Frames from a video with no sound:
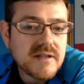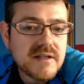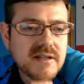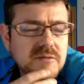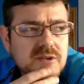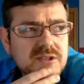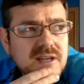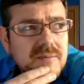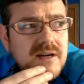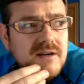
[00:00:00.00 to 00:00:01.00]
It was
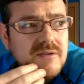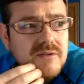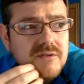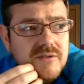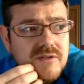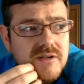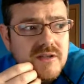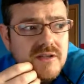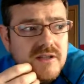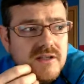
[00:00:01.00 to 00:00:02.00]
about
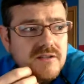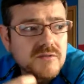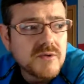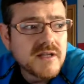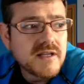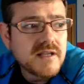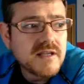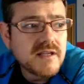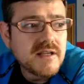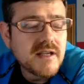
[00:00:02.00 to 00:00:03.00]

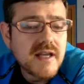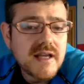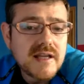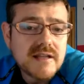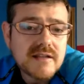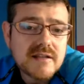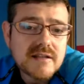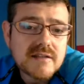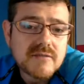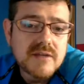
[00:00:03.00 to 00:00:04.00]
28,
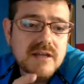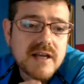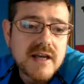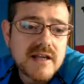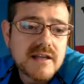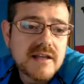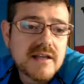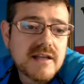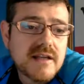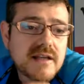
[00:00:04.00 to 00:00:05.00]
29,
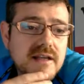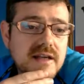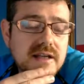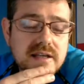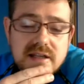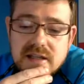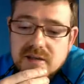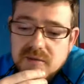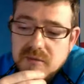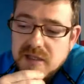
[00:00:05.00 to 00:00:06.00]

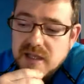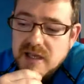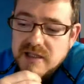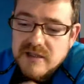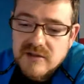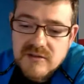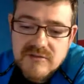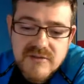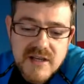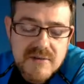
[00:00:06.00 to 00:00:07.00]
and we had a lot of
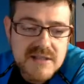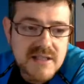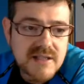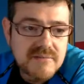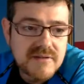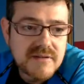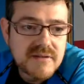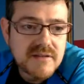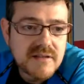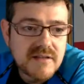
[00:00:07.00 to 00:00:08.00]
JavaScript.
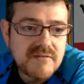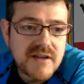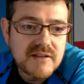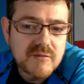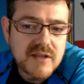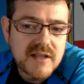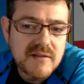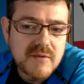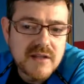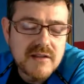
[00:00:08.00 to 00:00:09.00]
In fact,
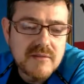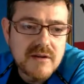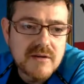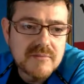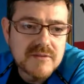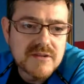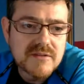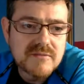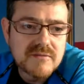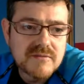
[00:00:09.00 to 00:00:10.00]
we developed some